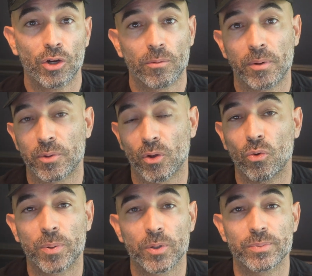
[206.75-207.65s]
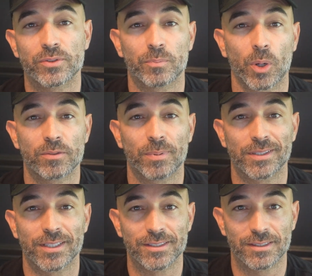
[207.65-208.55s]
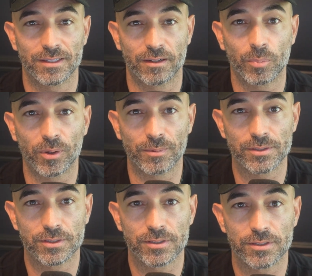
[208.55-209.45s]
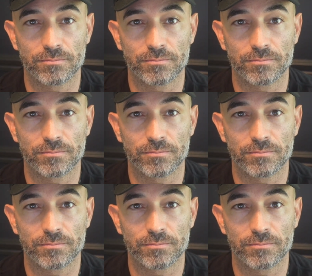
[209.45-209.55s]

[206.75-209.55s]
Remember, the whole purpose of prospecting is to set appointments.